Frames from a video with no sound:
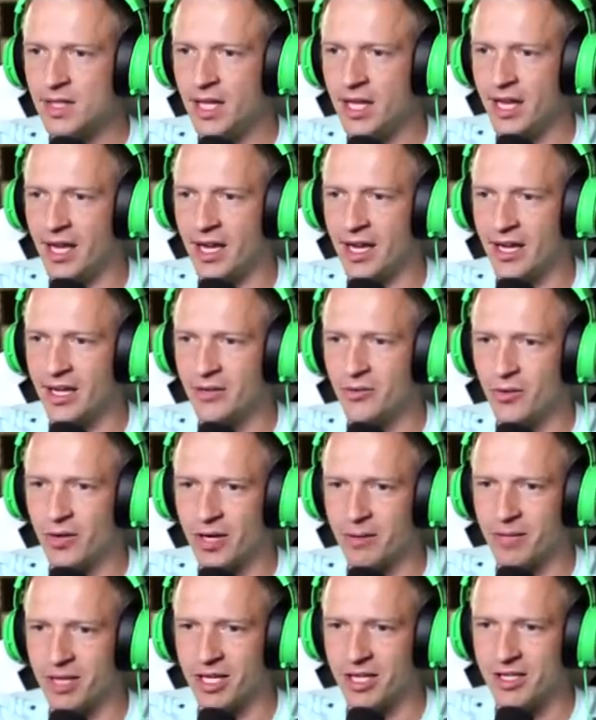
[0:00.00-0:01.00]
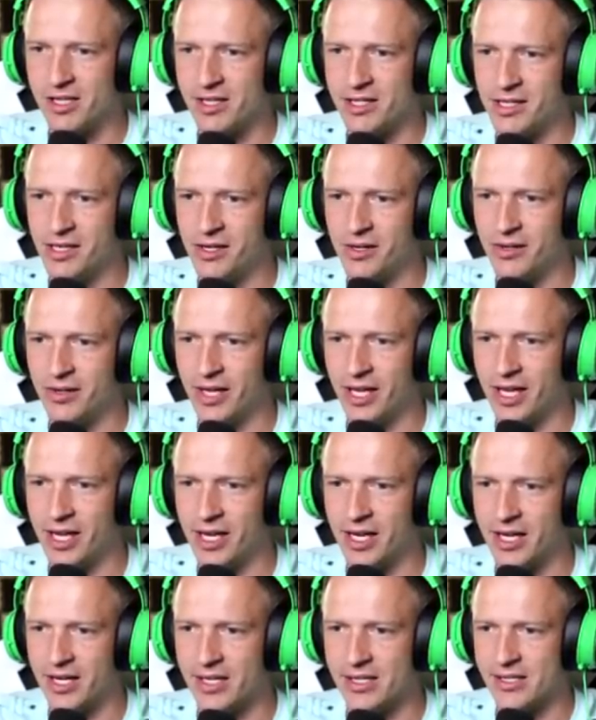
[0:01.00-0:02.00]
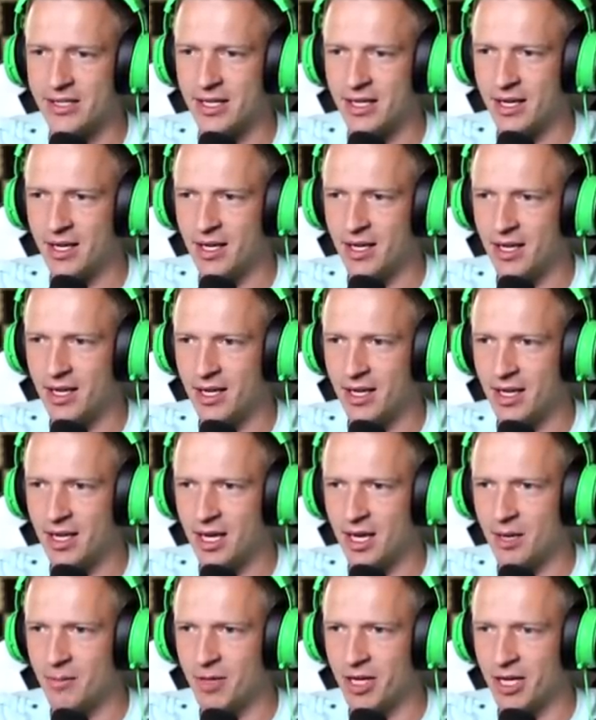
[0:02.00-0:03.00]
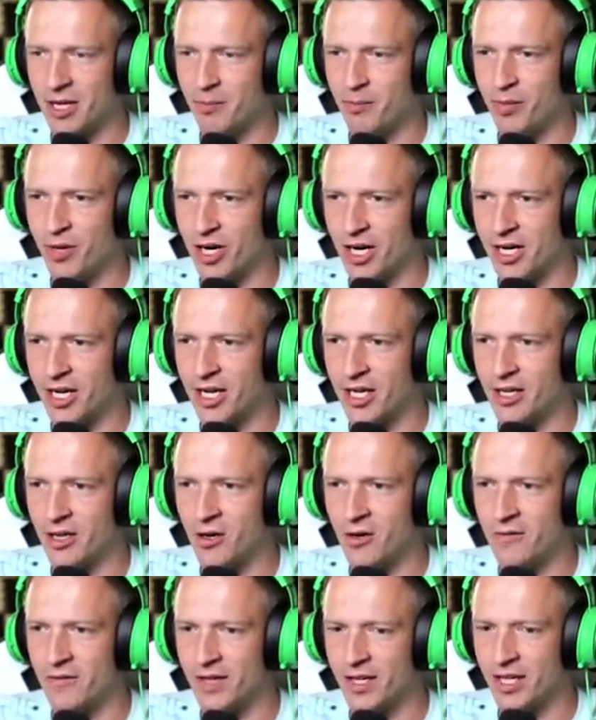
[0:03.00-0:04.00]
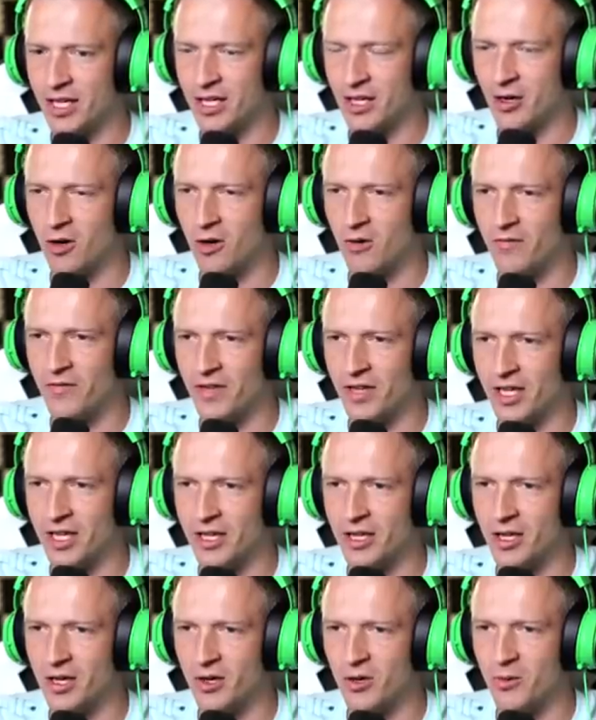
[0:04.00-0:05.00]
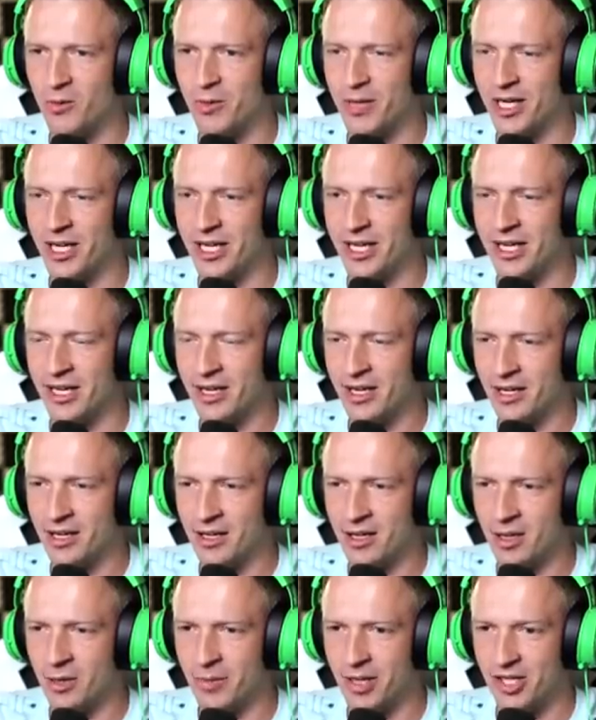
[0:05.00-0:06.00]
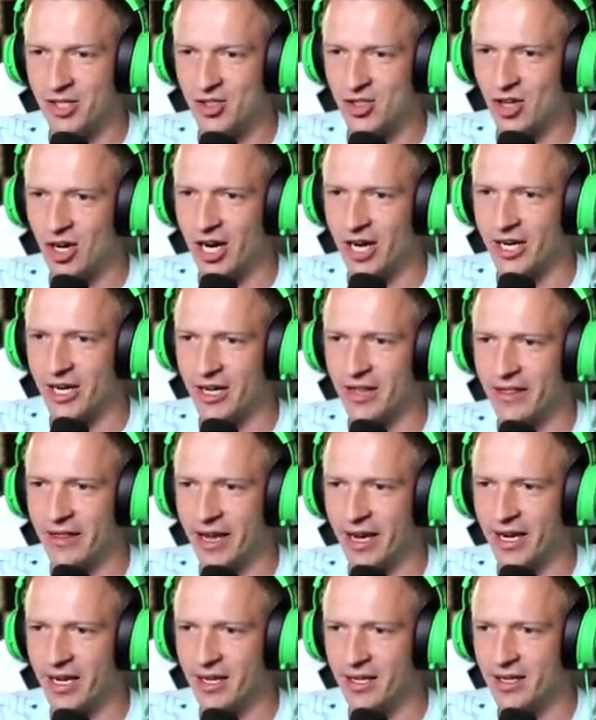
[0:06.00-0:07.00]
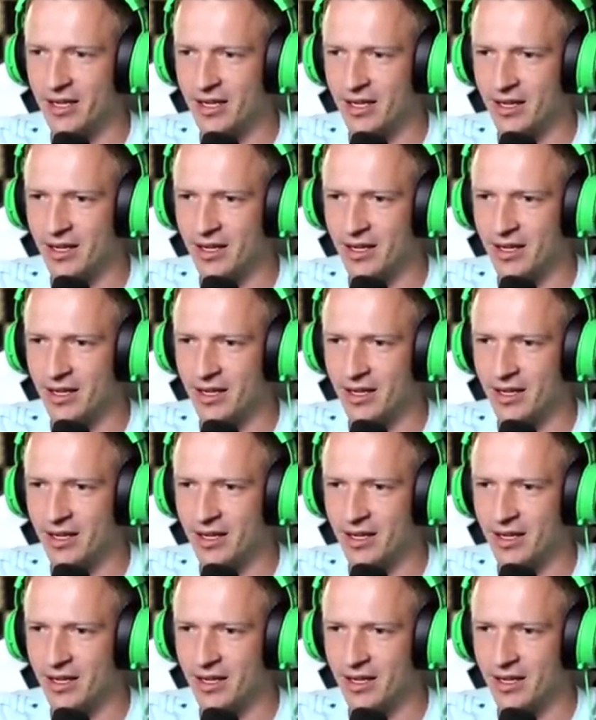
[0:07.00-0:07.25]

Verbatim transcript: And what I'm going to do is I'm gonna park it over here. Hopefully nobody saw anything.